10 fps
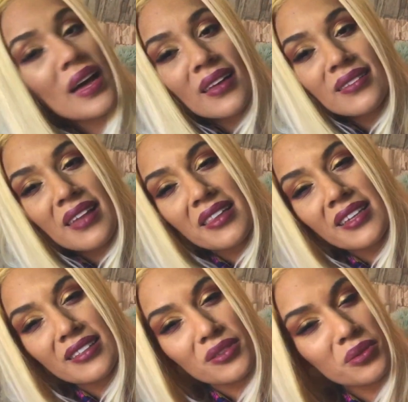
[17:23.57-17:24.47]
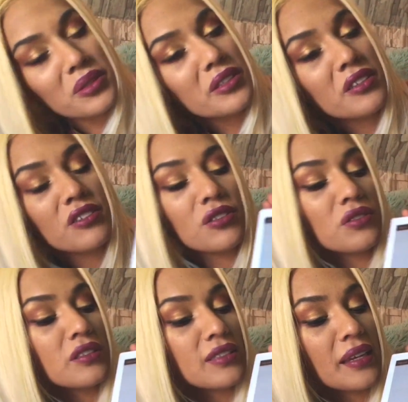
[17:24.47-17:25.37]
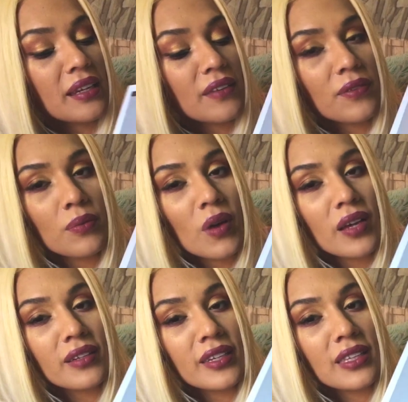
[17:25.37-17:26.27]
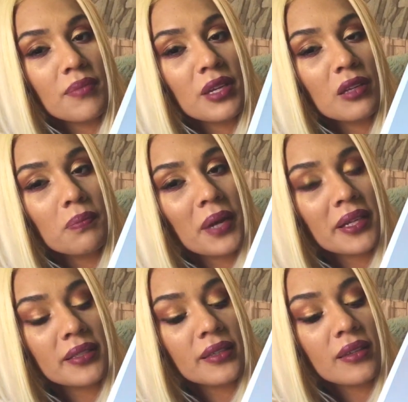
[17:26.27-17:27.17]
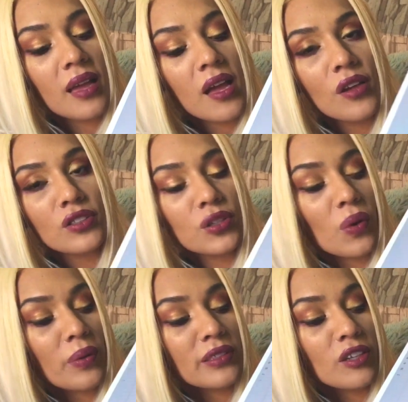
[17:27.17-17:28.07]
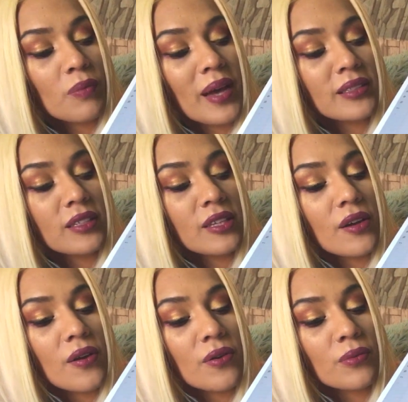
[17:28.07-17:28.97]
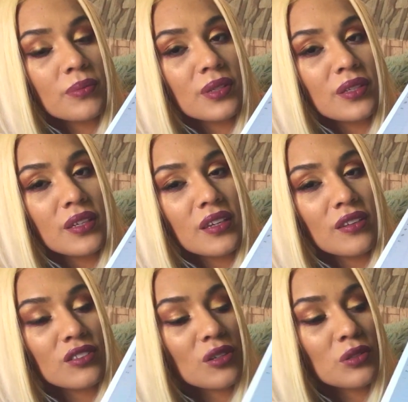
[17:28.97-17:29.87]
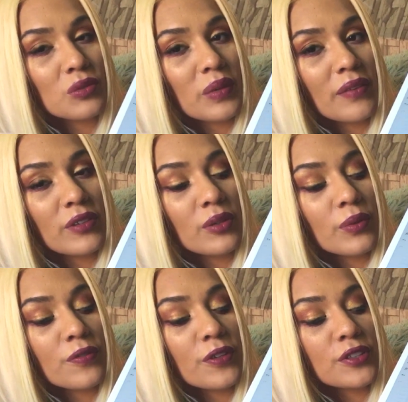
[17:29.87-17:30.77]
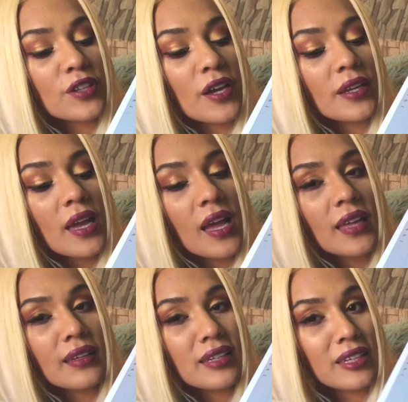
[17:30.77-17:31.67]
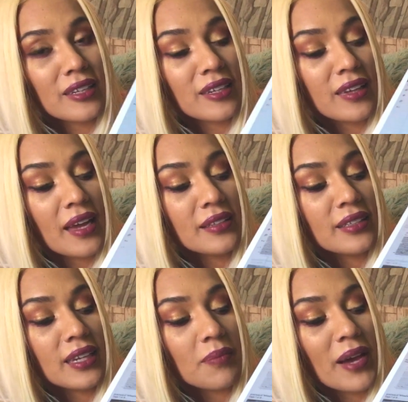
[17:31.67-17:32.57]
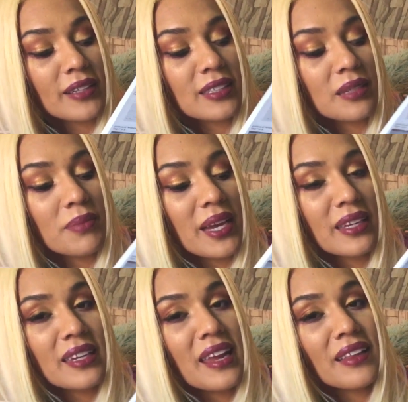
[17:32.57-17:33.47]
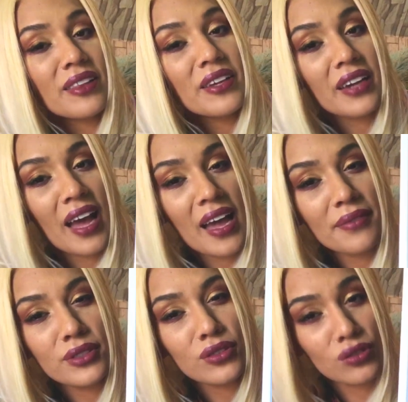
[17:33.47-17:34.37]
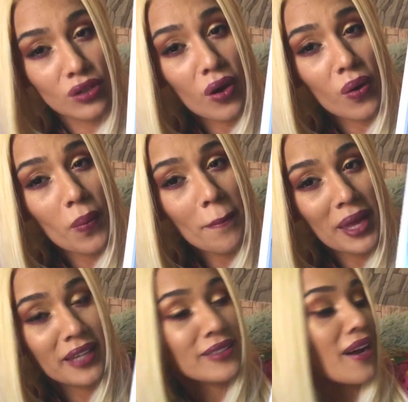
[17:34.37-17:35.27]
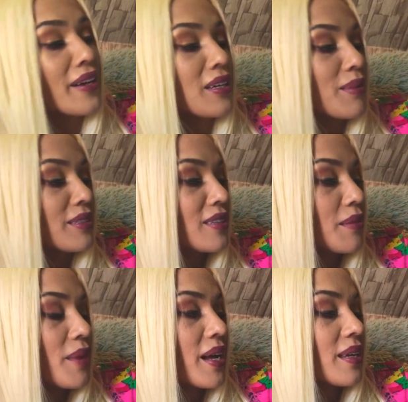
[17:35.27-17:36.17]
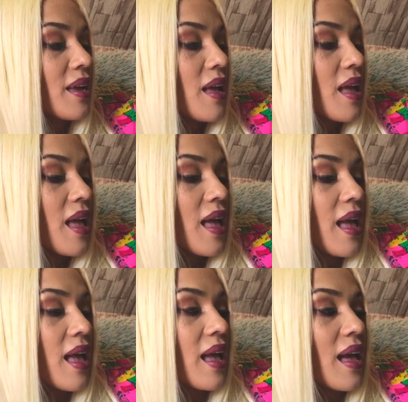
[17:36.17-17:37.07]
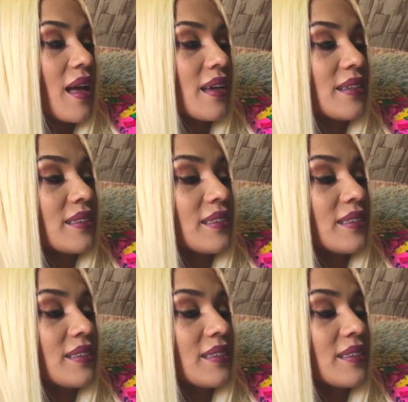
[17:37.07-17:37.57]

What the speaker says: now that is cool, you could choose to send it if you want. Click the middle button to always go back to the home. So it's whatever you were first on. Click it again to get back to the main. Now look, I have so many documents on mine. And